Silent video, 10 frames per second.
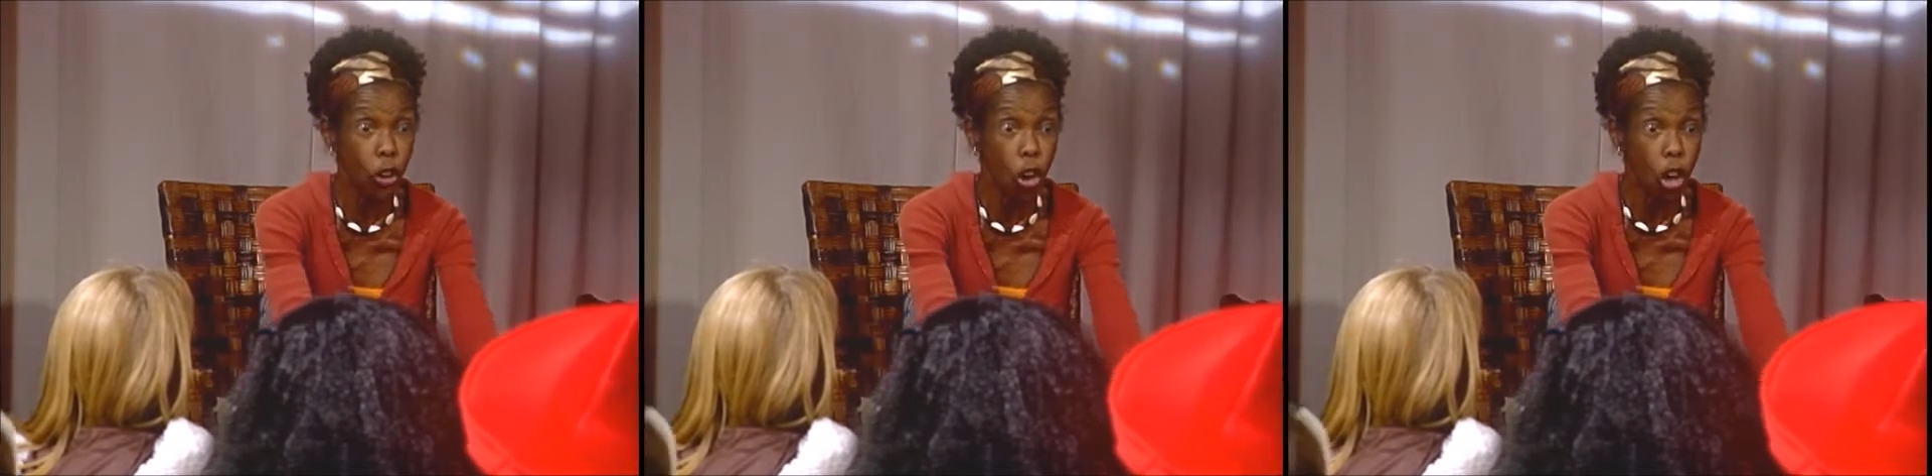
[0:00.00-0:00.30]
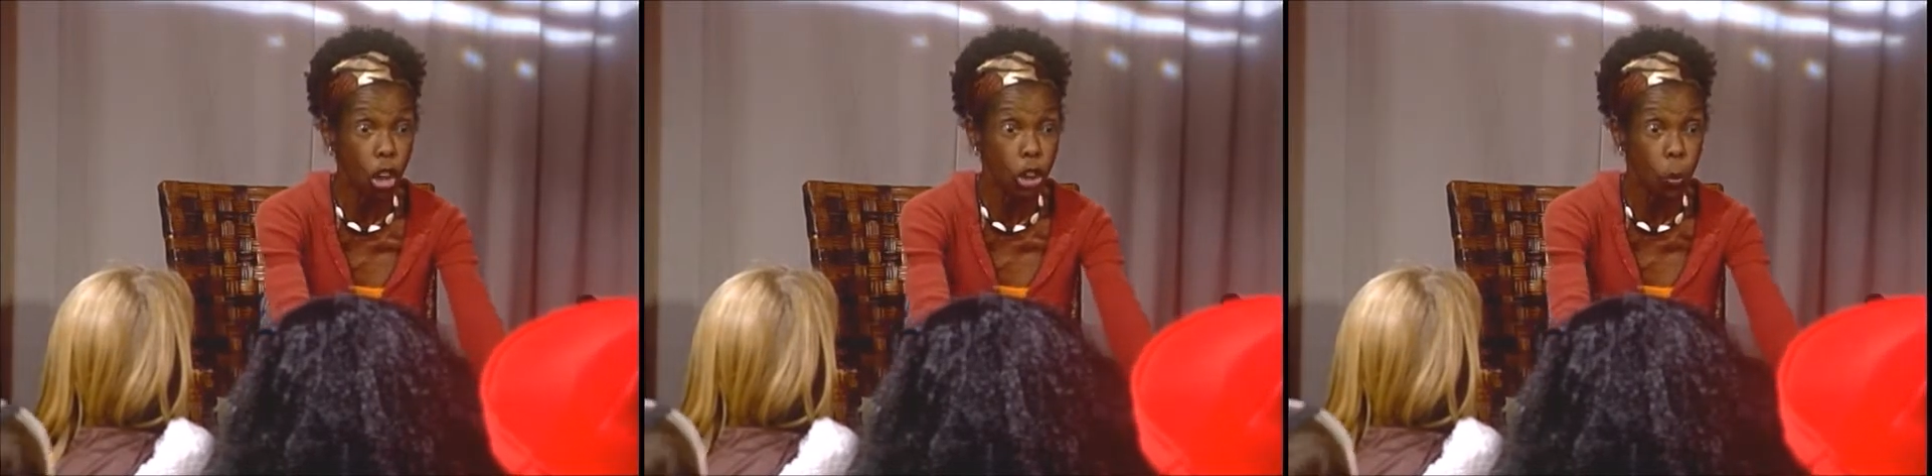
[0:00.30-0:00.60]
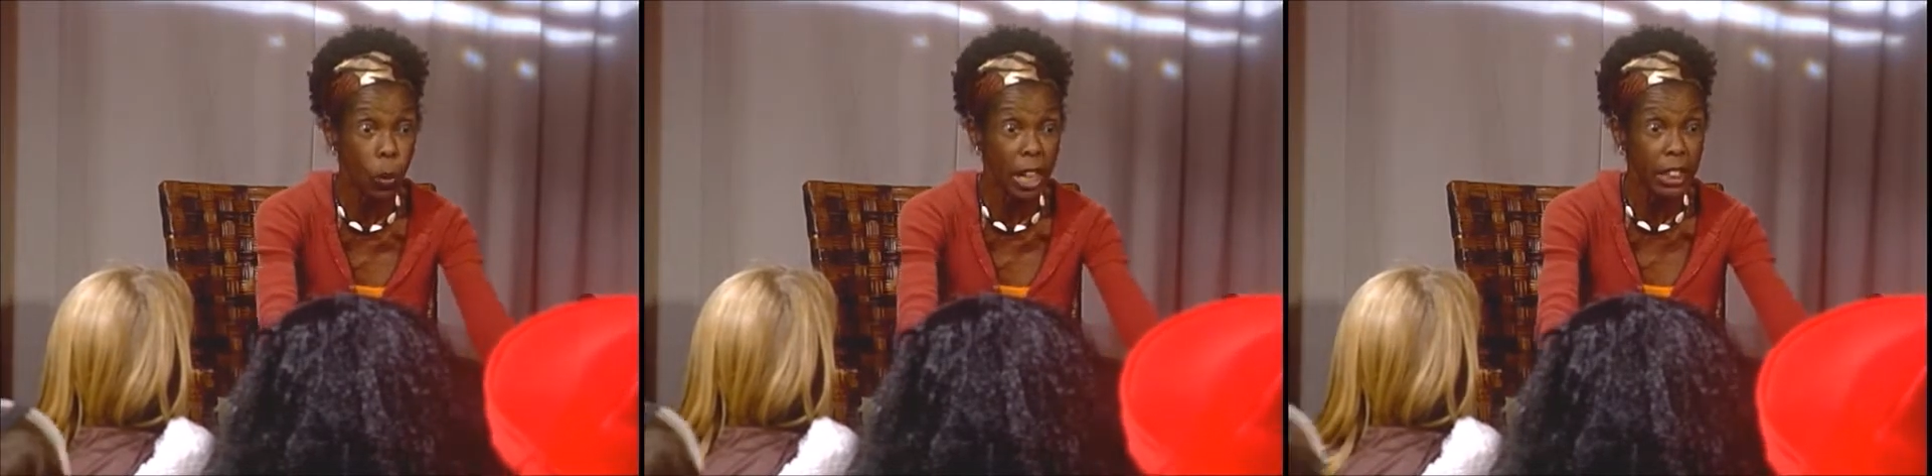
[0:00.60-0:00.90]
all
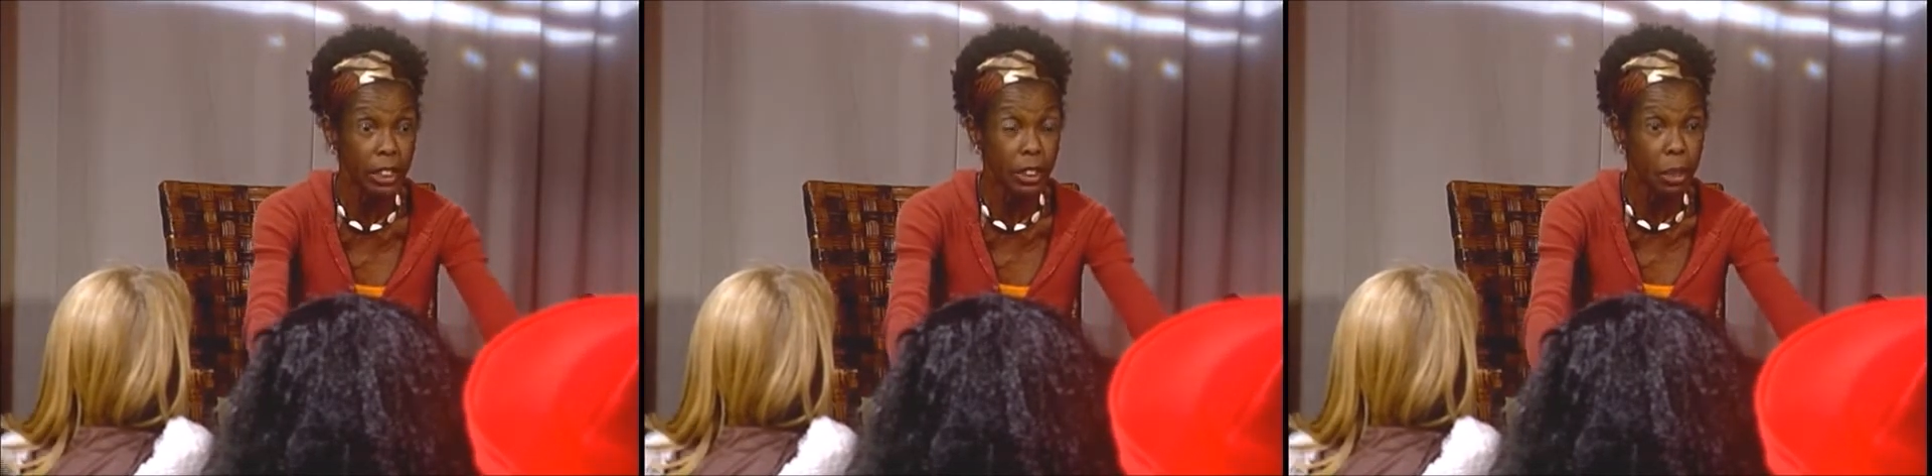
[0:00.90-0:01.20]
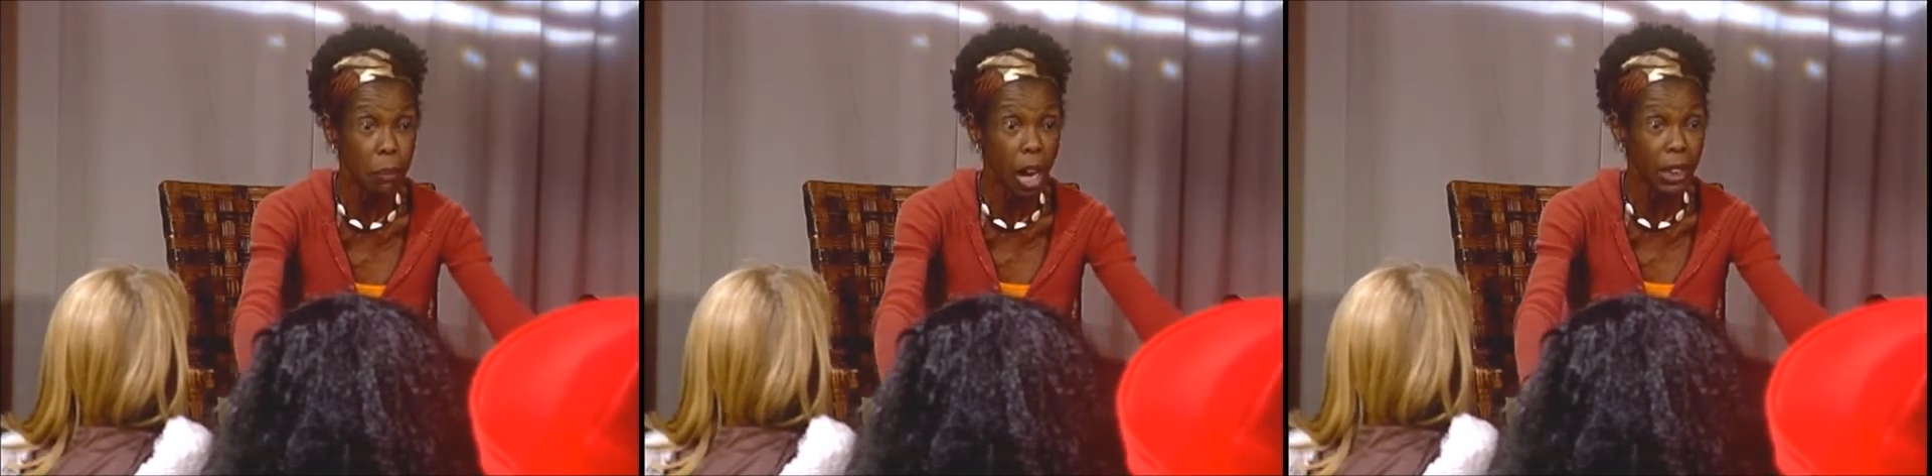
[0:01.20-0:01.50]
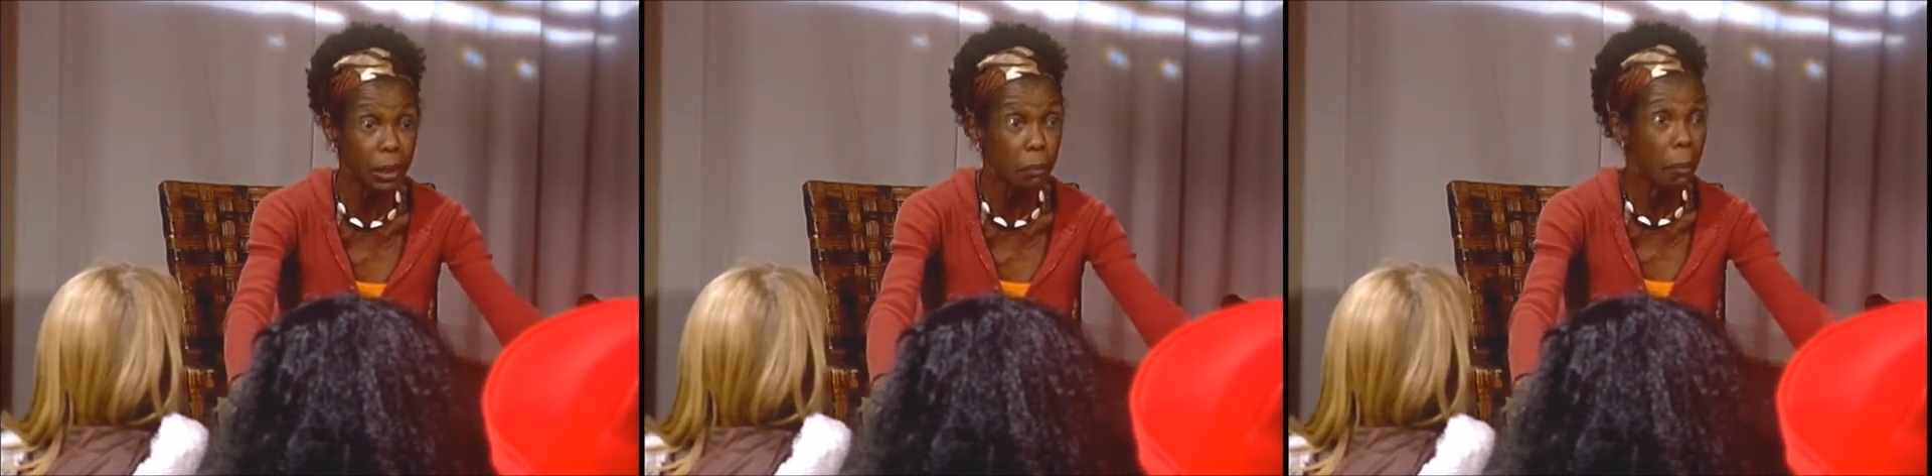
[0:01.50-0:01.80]
the way to the
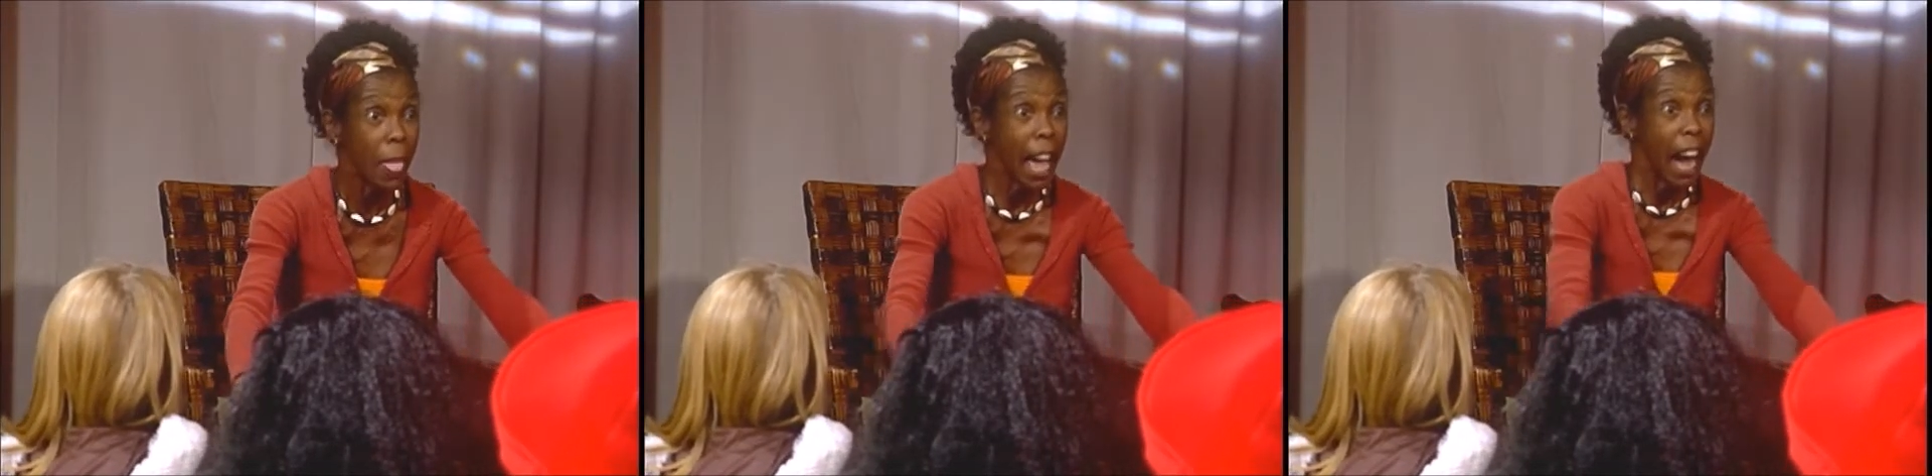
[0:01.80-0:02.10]
bottom.